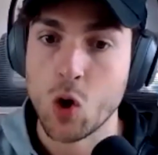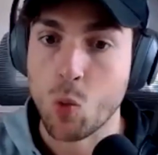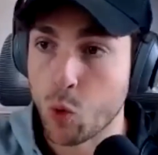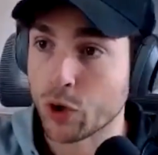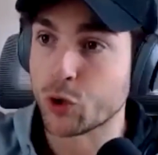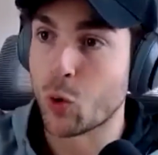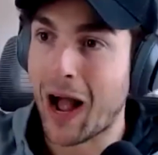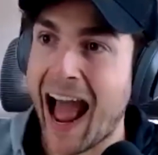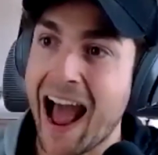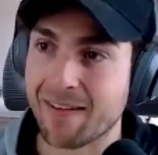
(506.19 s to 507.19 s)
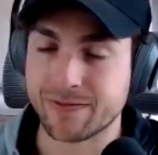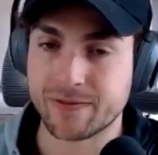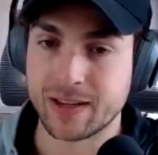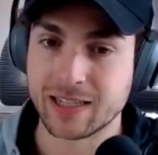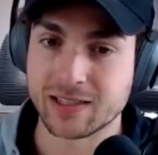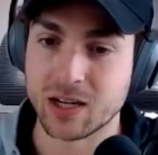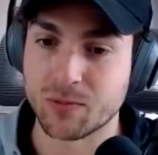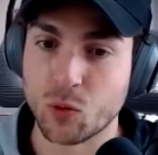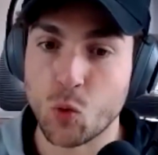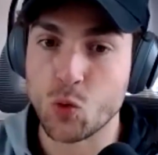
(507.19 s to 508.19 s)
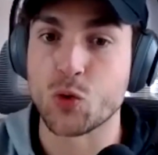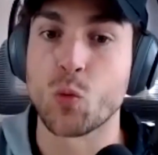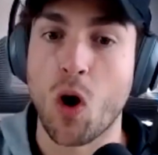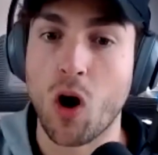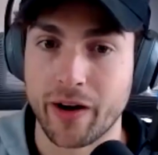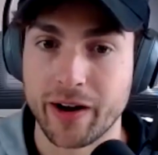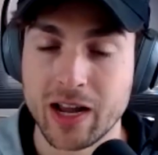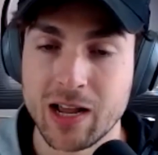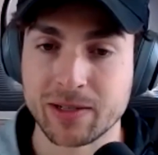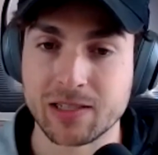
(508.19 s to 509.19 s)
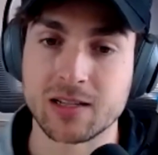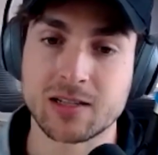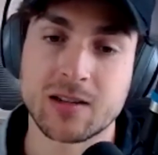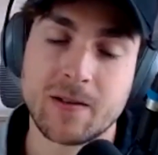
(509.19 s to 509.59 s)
what you have instead of who you are. Makes sense?